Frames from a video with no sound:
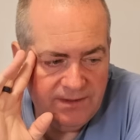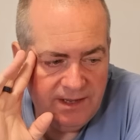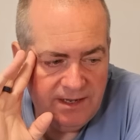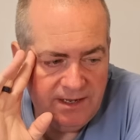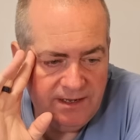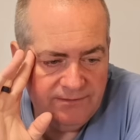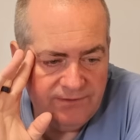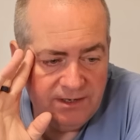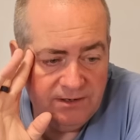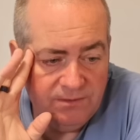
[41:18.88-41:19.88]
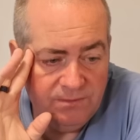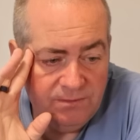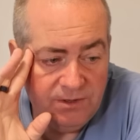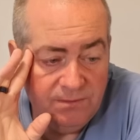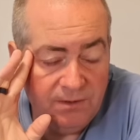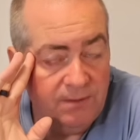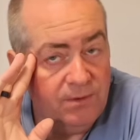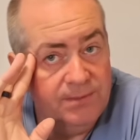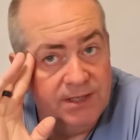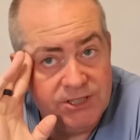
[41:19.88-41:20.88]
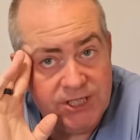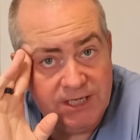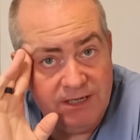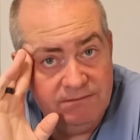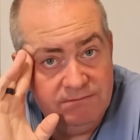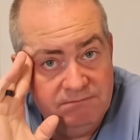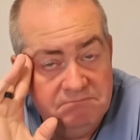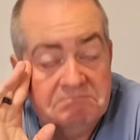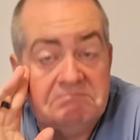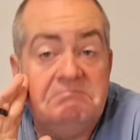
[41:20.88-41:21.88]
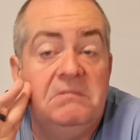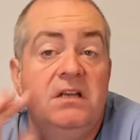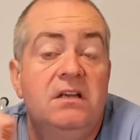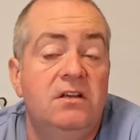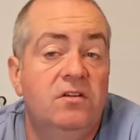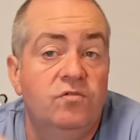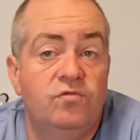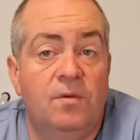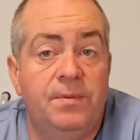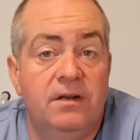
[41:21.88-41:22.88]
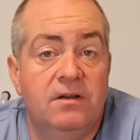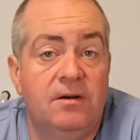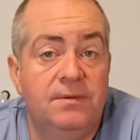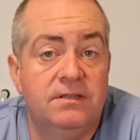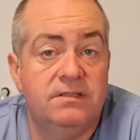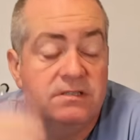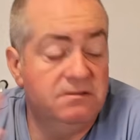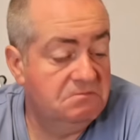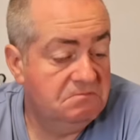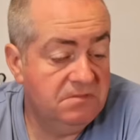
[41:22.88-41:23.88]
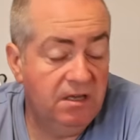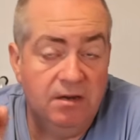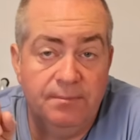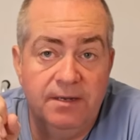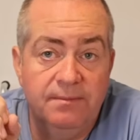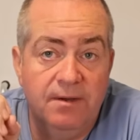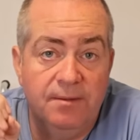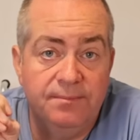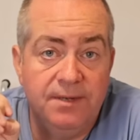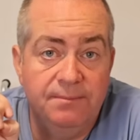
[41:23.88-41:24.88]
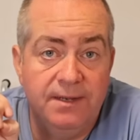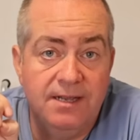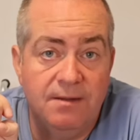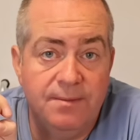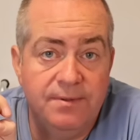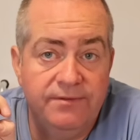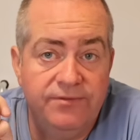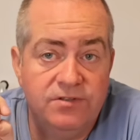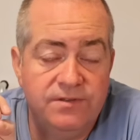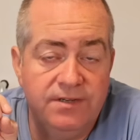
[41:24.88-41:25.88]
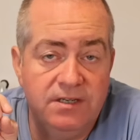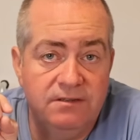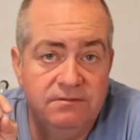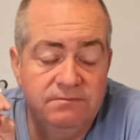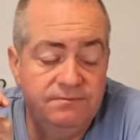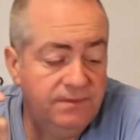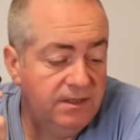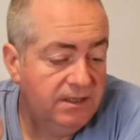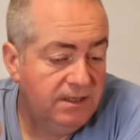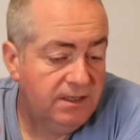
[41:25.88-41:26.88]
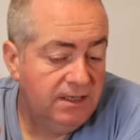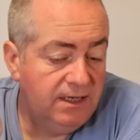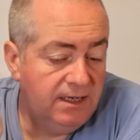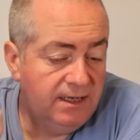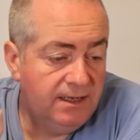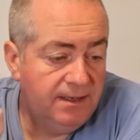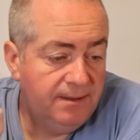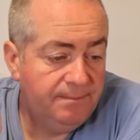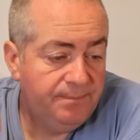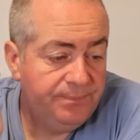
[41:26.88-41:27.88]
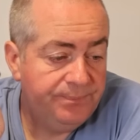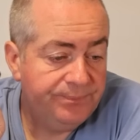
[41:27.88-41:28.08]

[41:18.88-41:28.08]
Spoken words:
anything you might want me to check out, drop it in the comments, and it may come up in a future video. And